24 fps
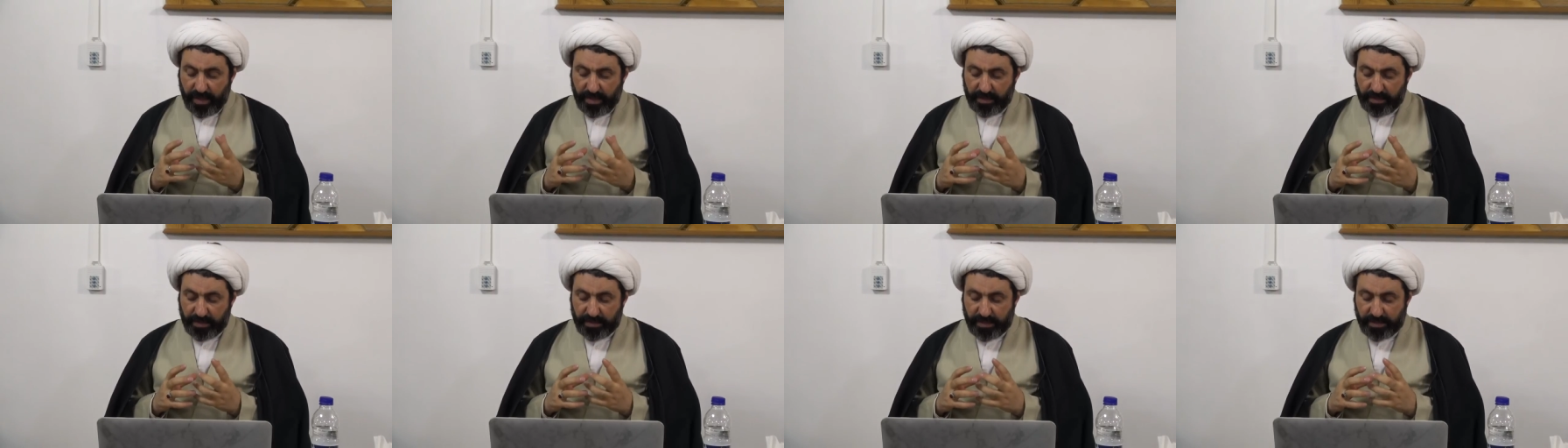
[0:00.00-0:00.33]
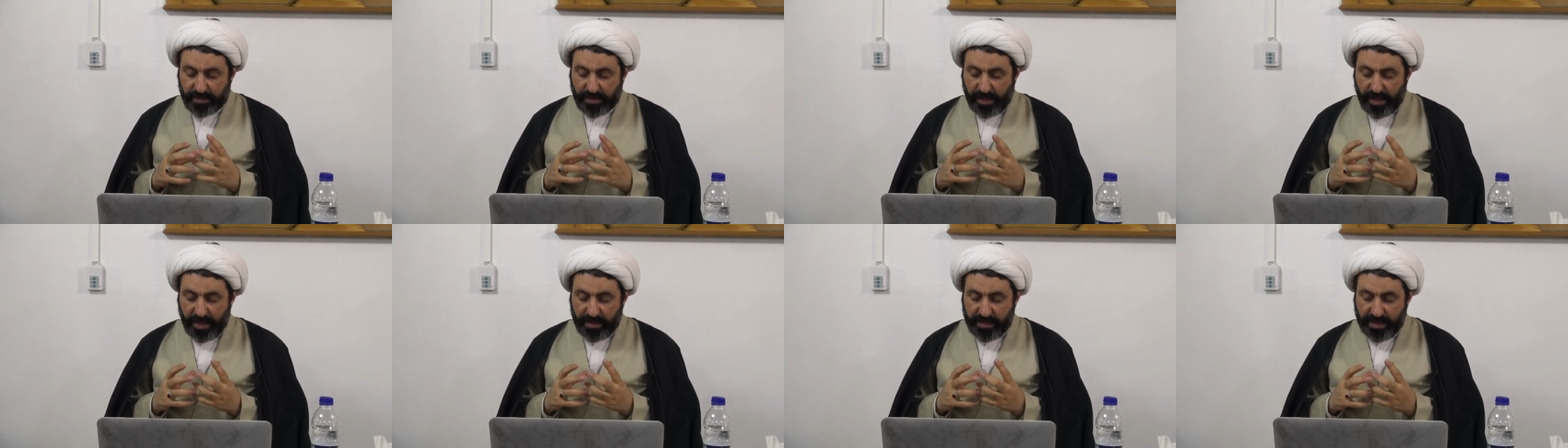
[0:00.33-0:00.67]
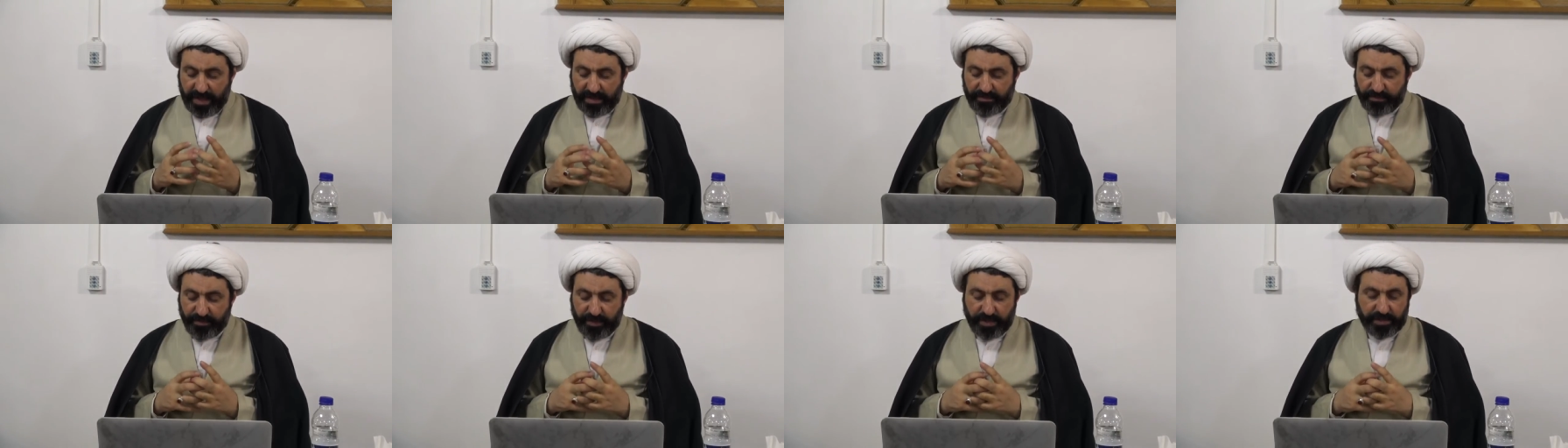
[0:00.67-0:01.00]
he says, I
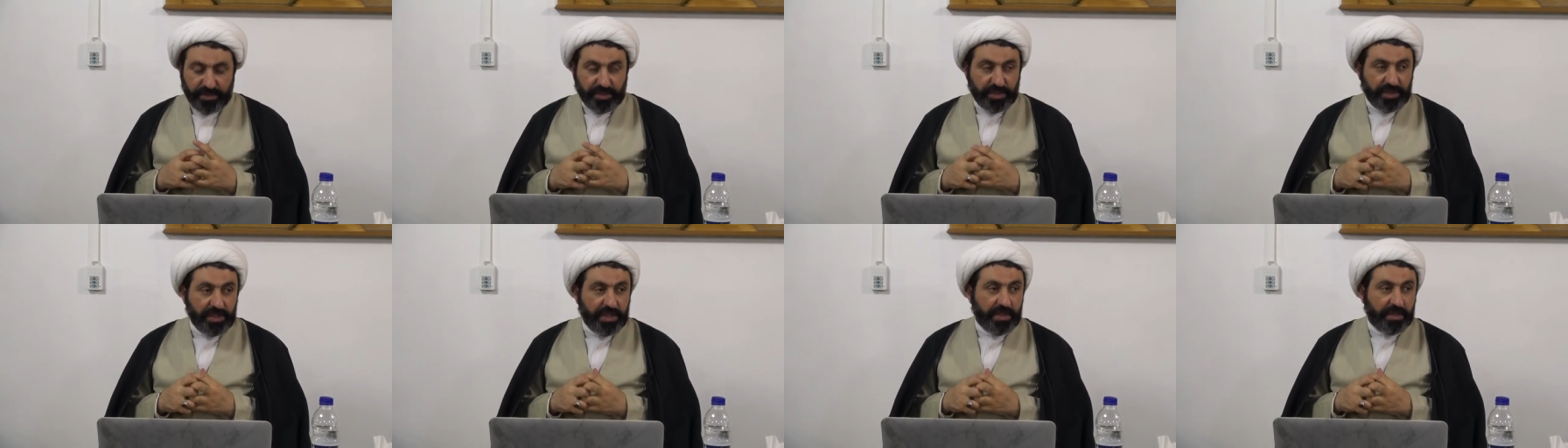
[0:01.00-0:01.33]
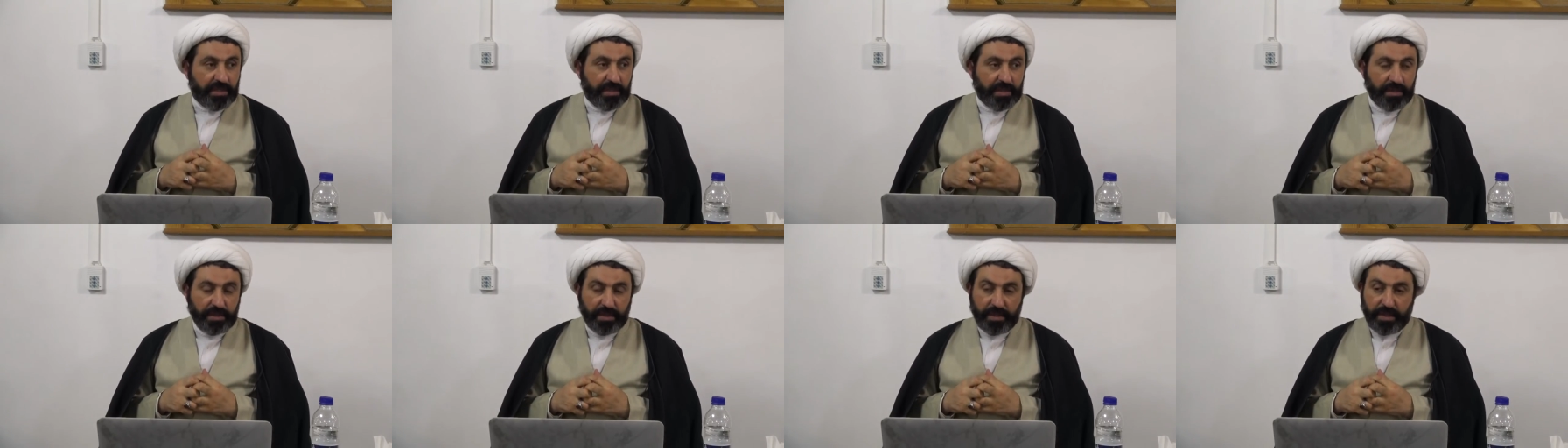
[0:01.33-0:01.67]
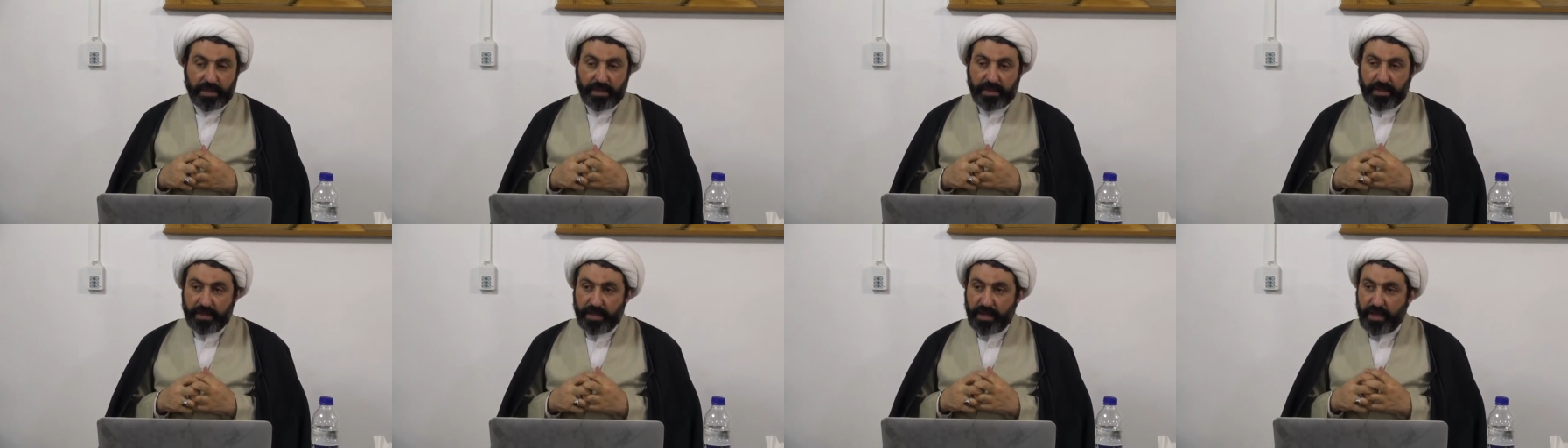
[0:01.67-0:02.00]
have not seen
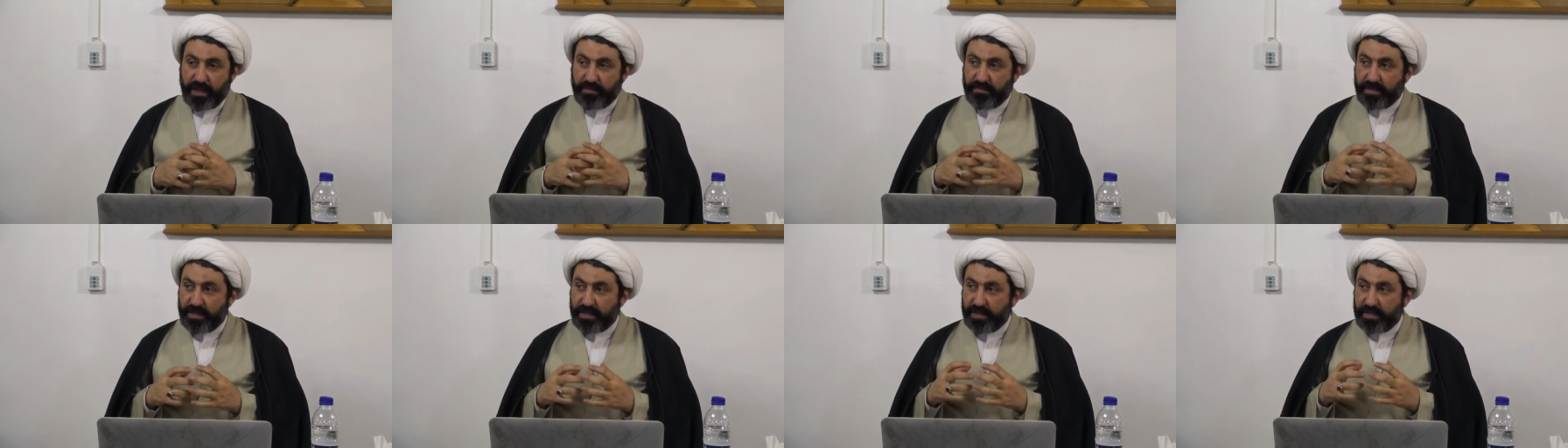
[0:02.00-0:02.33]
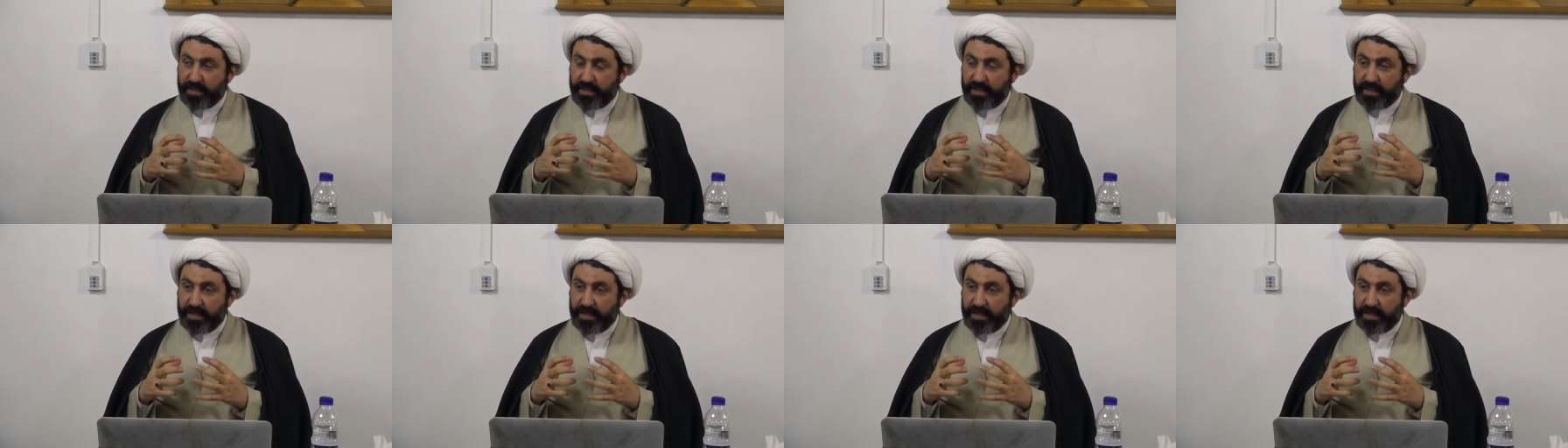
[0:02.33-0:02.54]
even